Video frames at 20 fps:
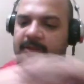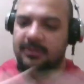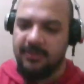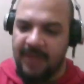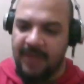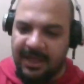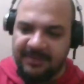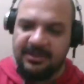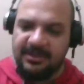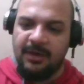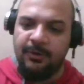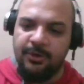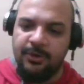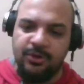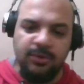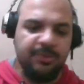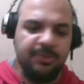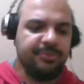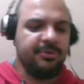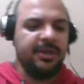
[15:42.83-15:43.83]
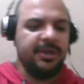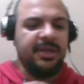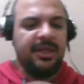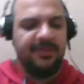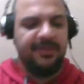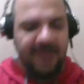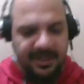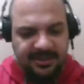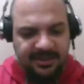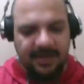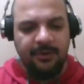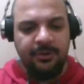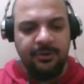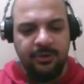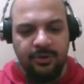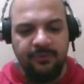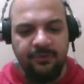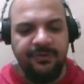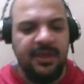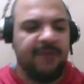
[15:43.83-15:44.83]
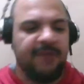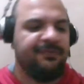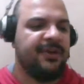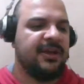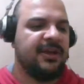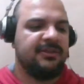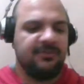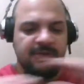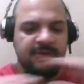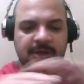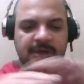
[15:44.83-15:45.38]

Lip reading: that's how we do 3D, that's how we do VFX.